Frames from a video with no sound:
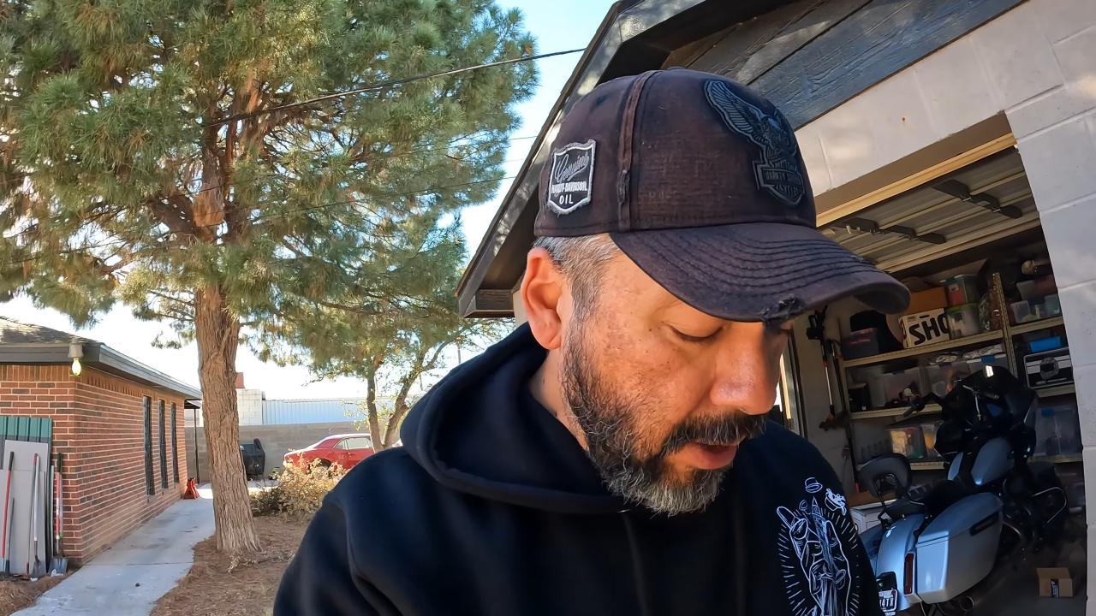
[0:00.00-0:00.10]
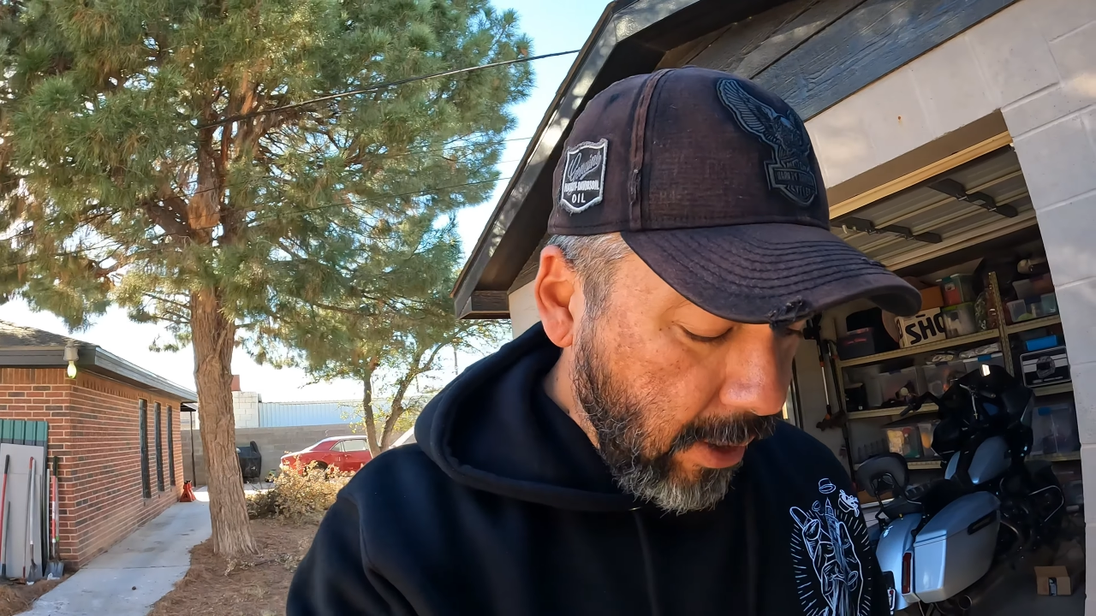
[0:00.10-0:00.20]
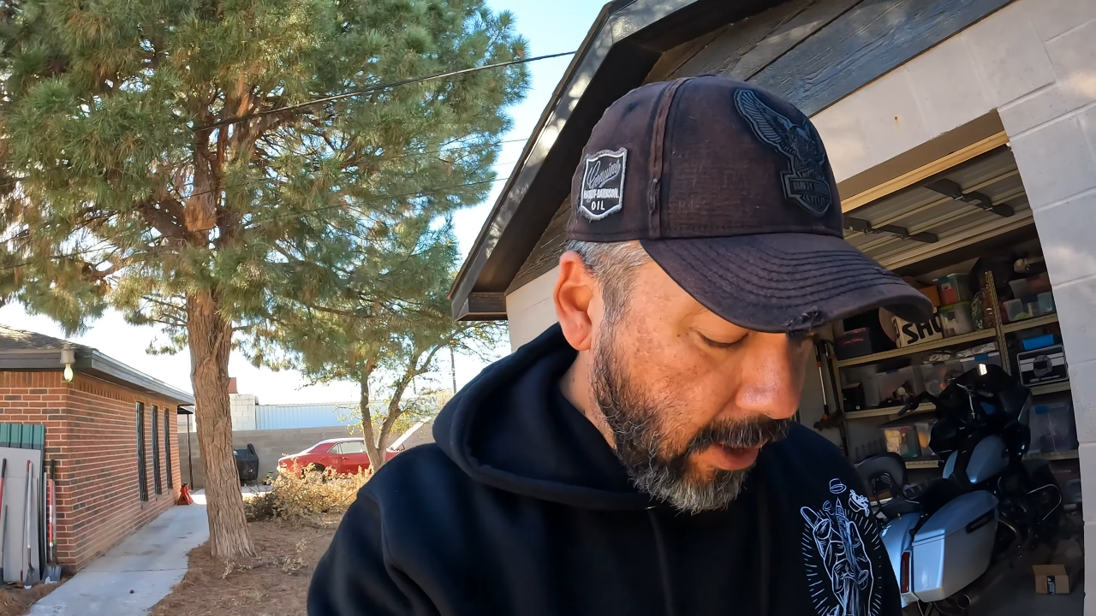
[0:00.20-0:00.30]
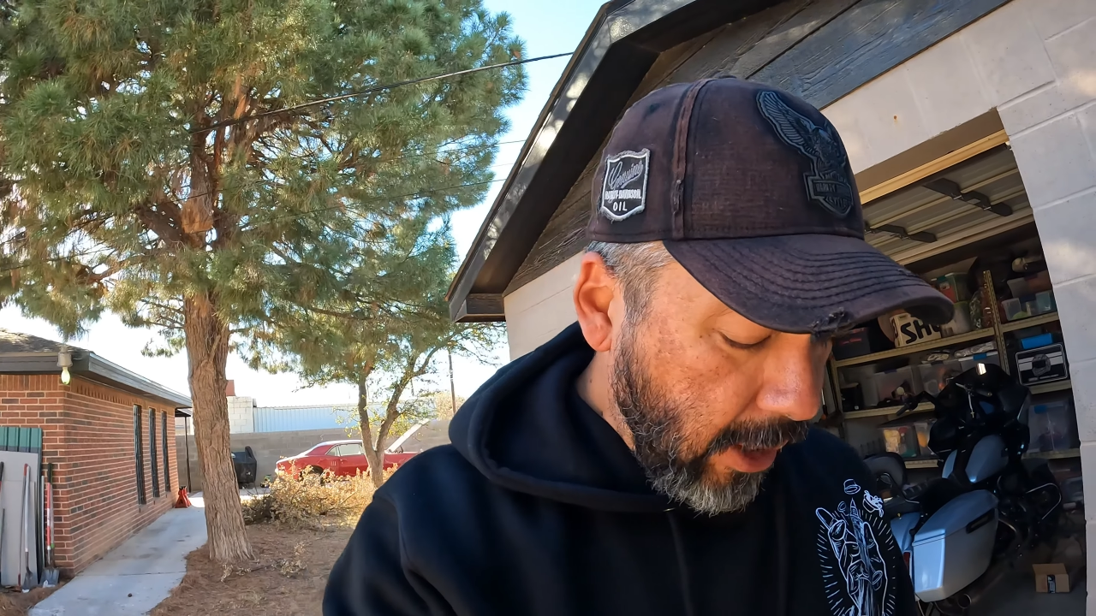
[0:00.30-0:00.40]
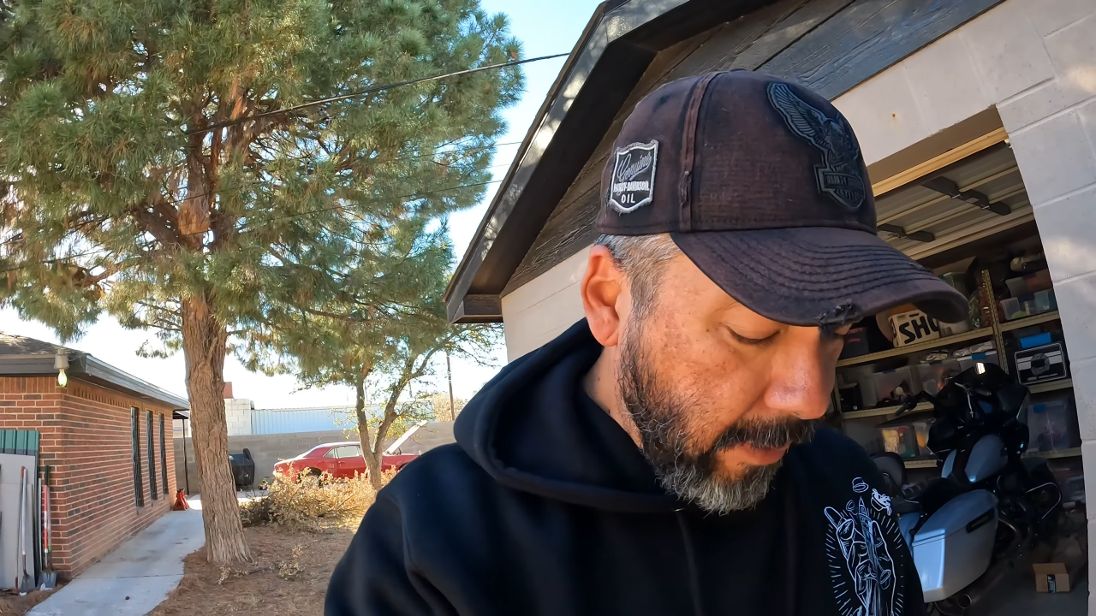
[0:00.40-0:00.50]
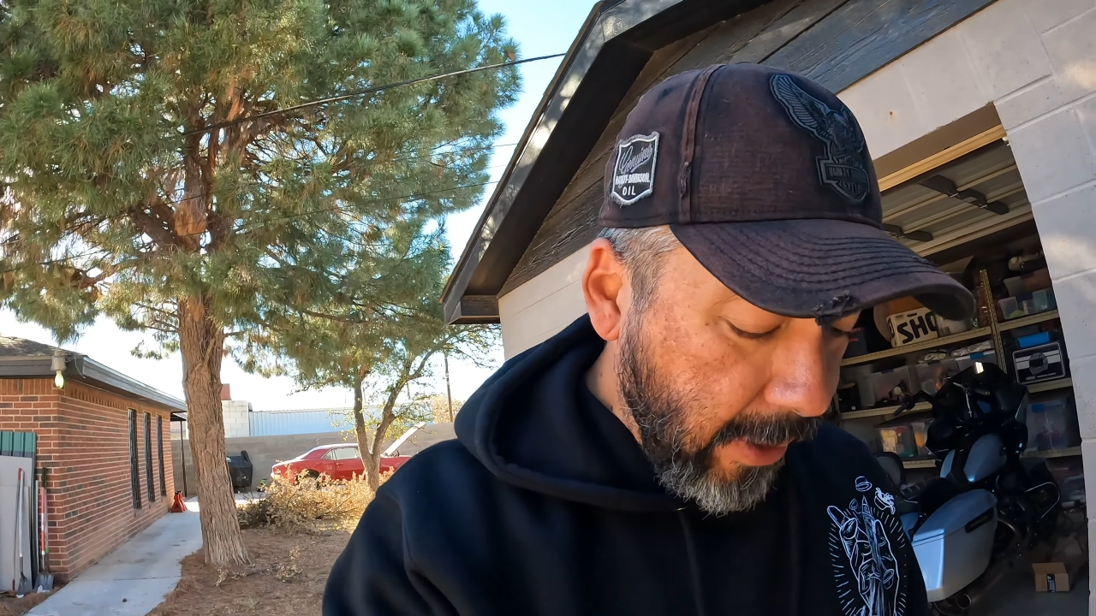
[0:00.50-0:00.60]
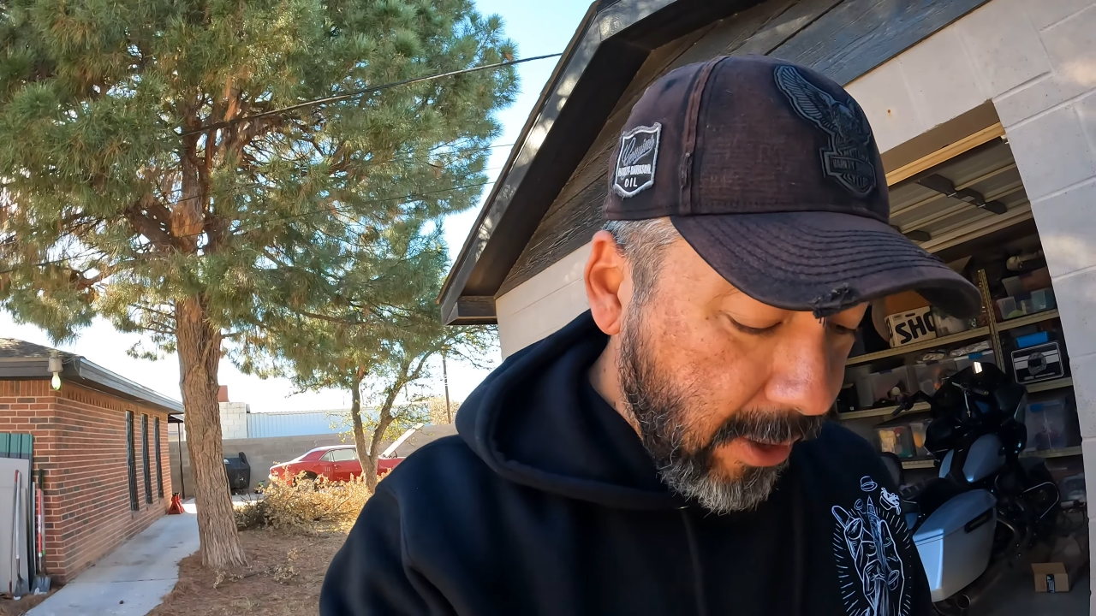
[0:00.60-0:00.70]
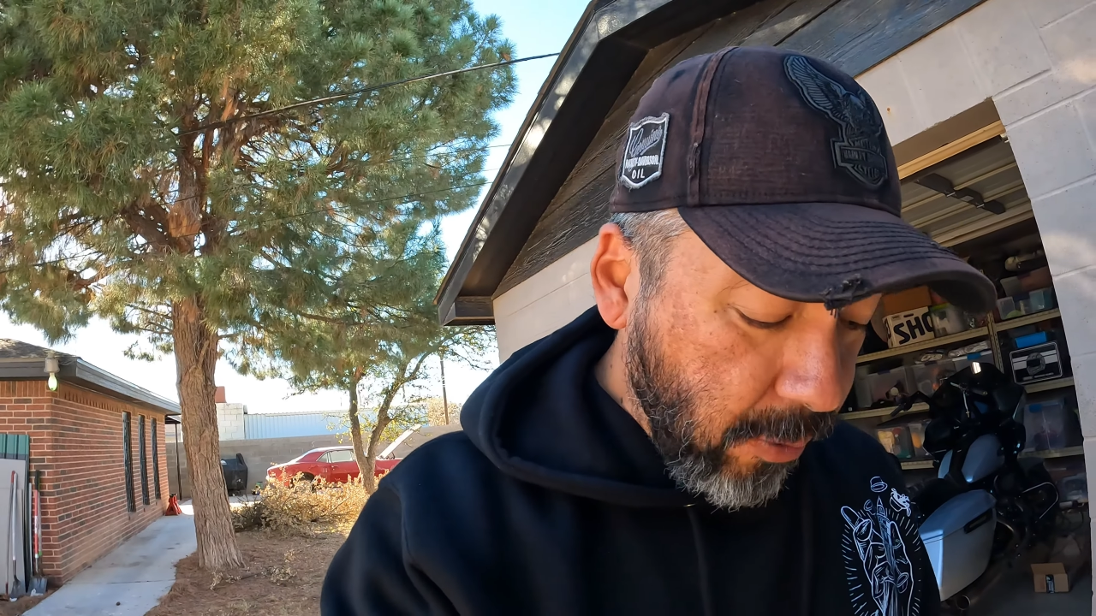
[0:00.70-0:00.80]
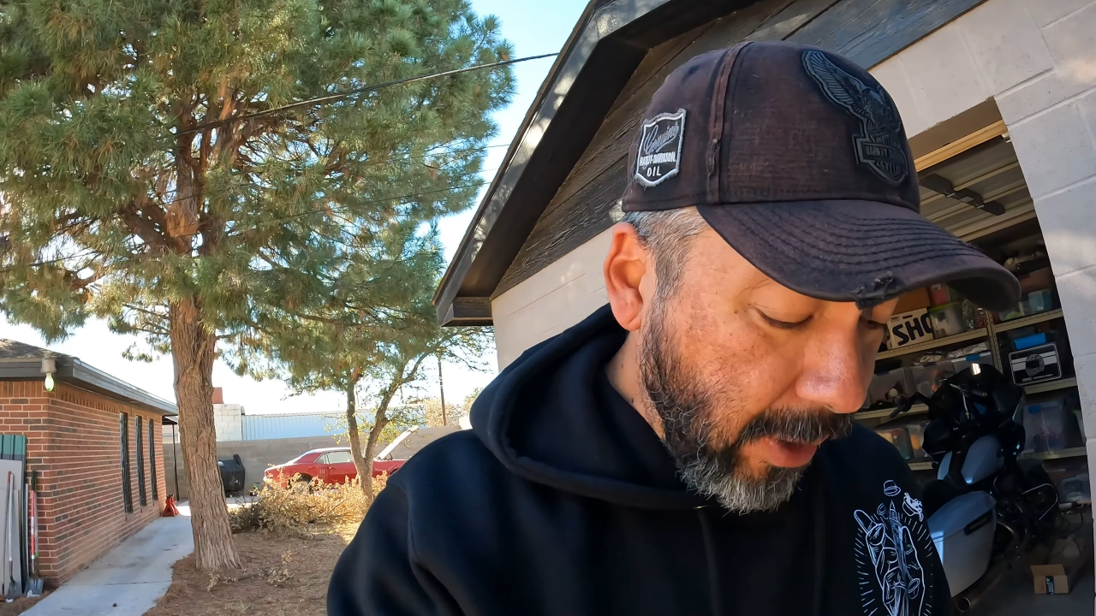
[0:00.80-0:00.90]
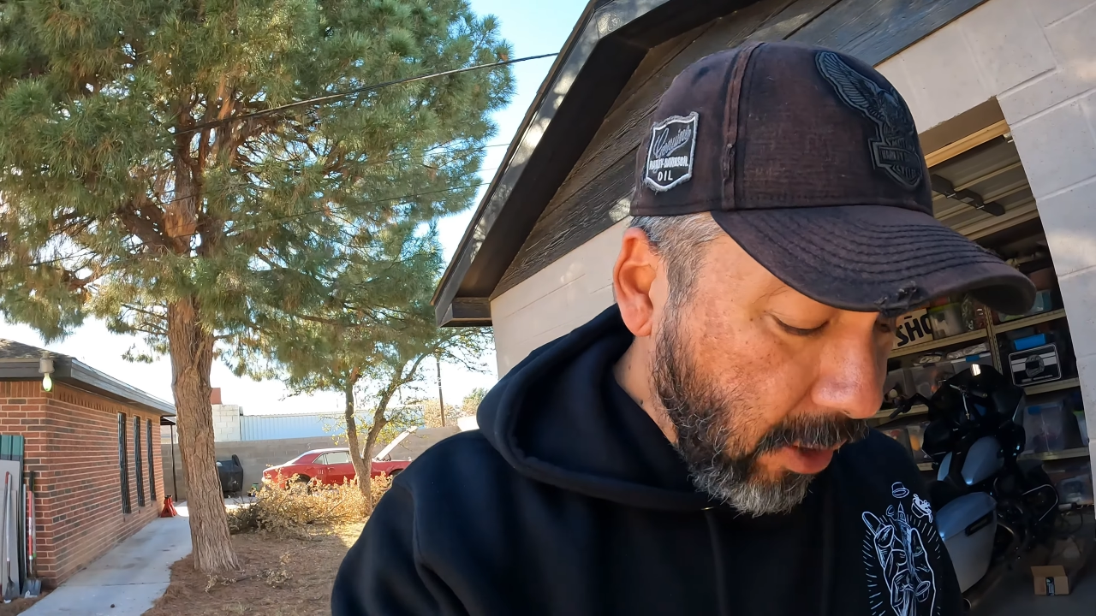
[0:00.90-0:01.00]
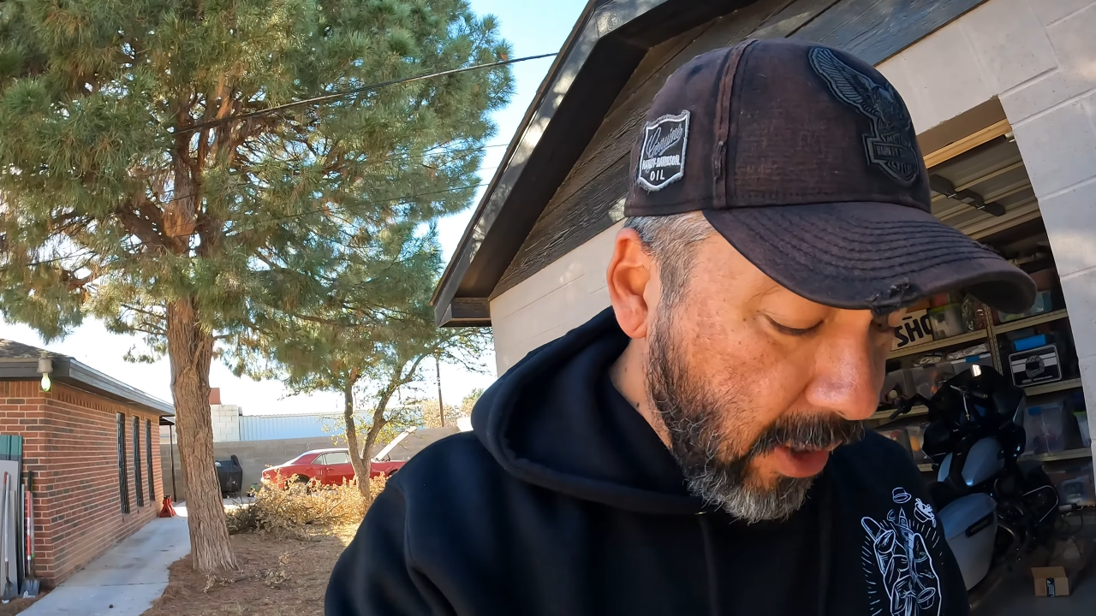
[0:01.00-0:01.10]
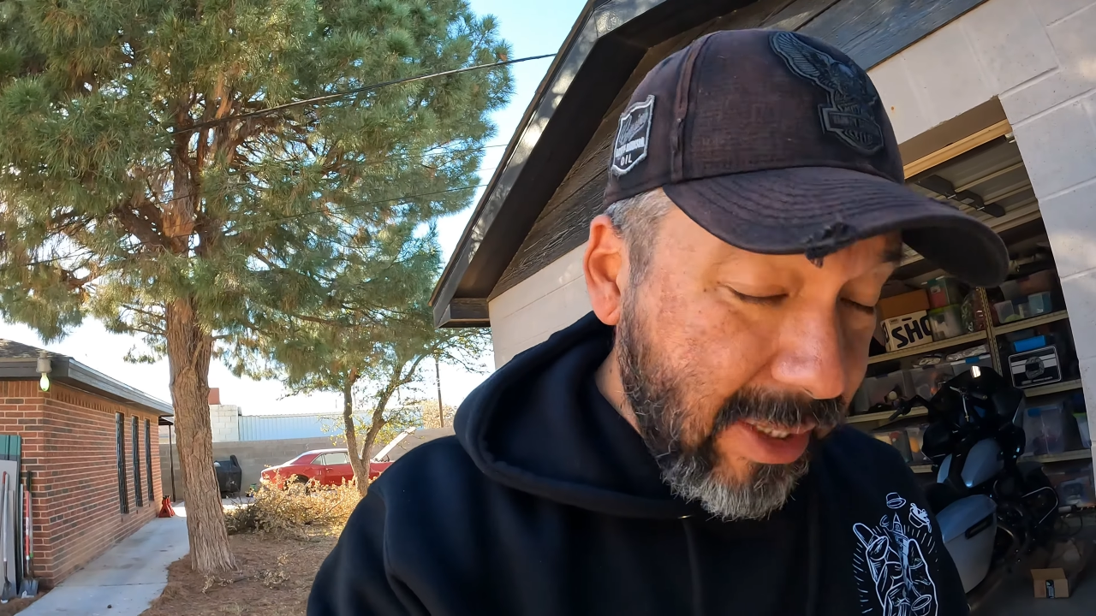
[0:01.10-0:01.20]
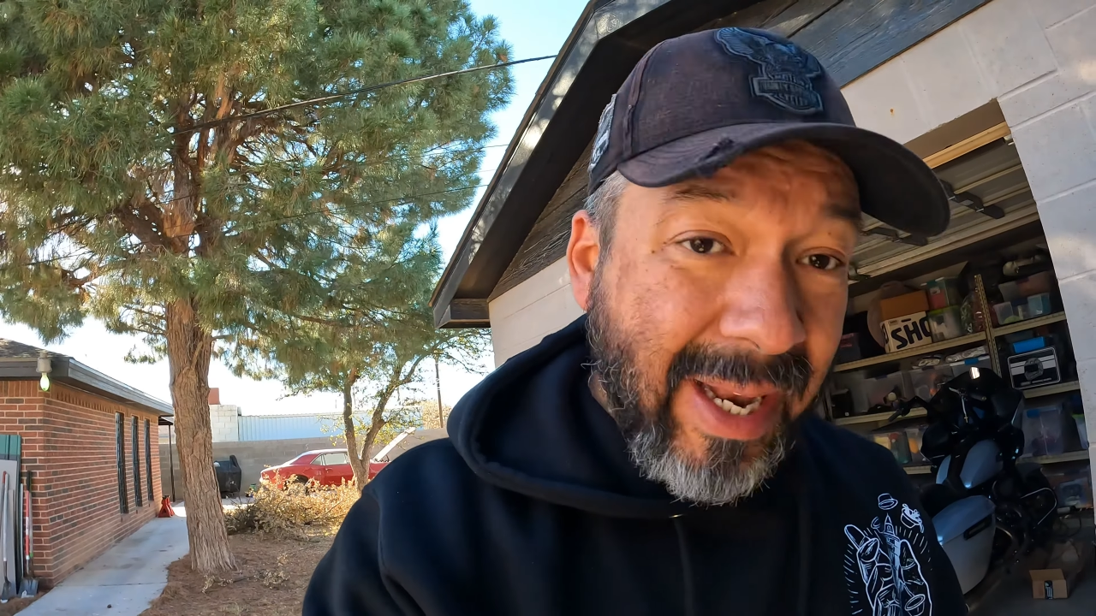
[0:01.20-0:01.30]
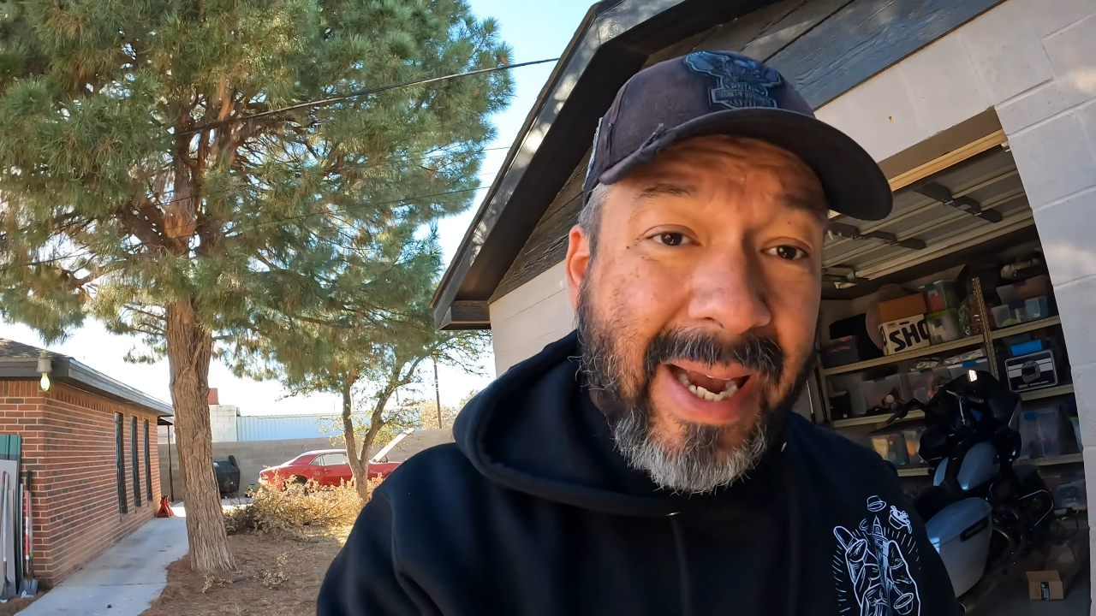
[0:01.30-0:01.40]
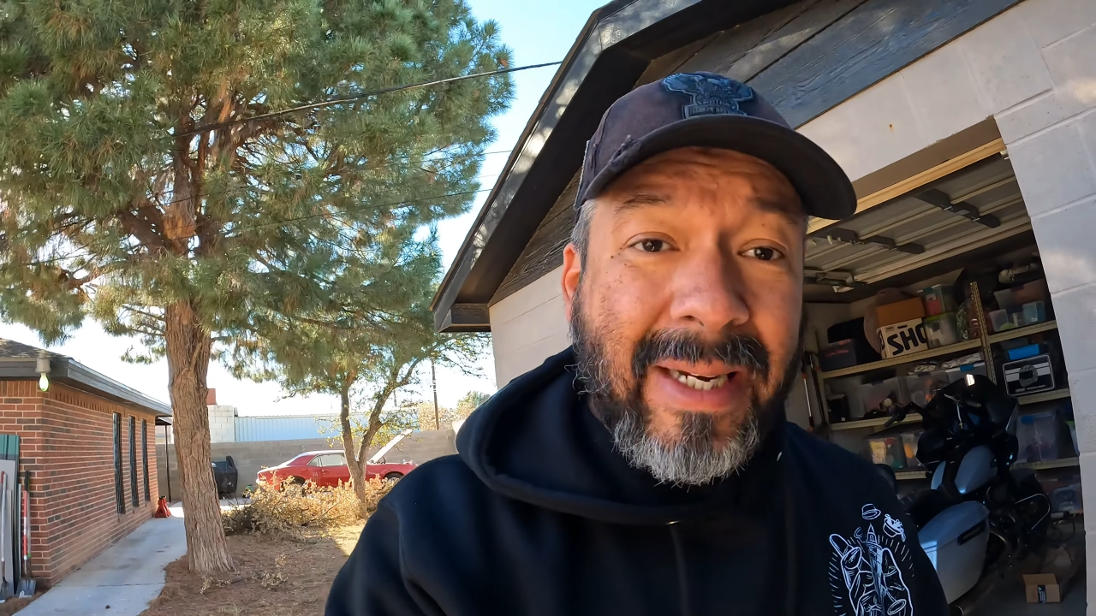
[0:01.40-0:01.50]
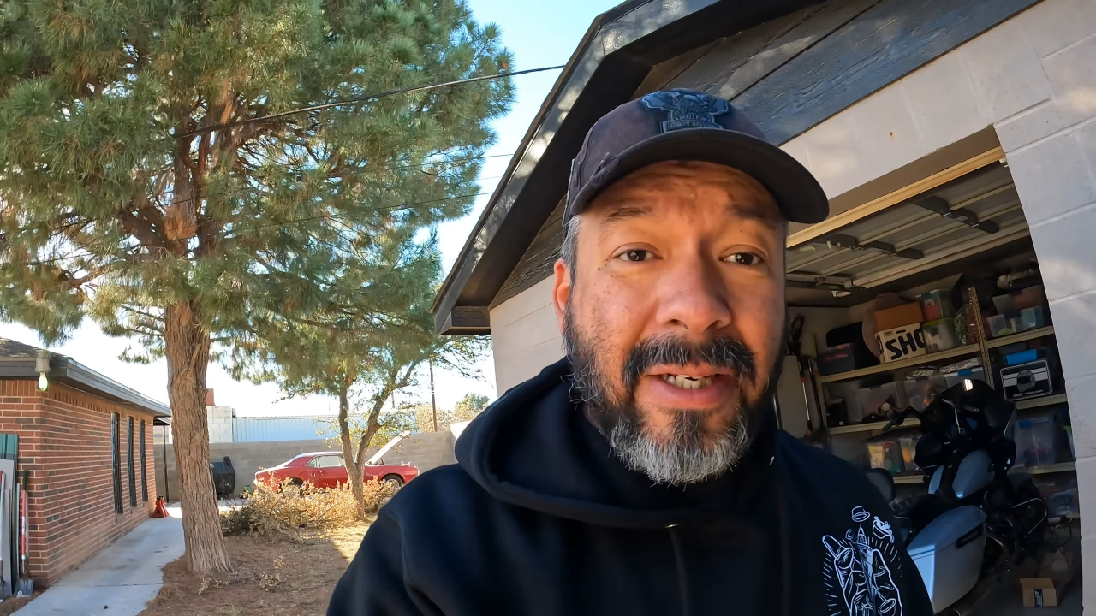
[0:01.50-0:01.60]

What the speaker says: but here's what it looks like,